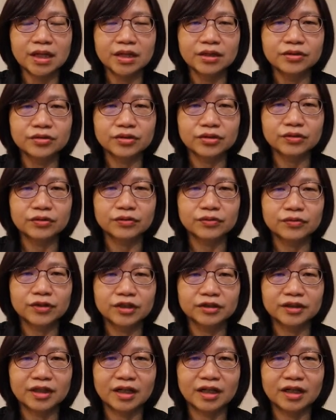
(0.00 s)
So
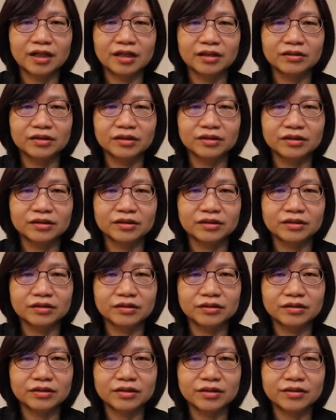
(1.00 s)
what are the
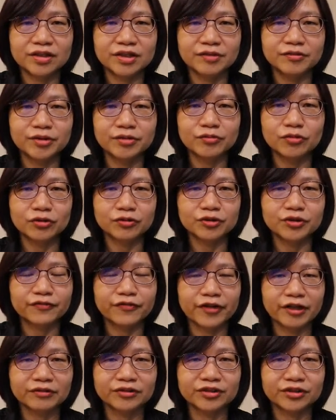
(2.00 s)
system loss
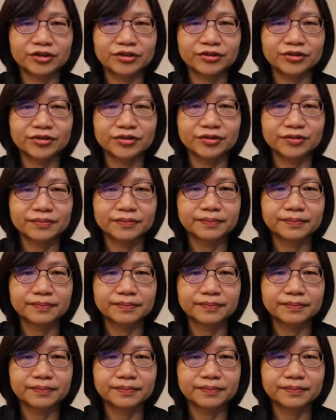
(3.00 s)
factors?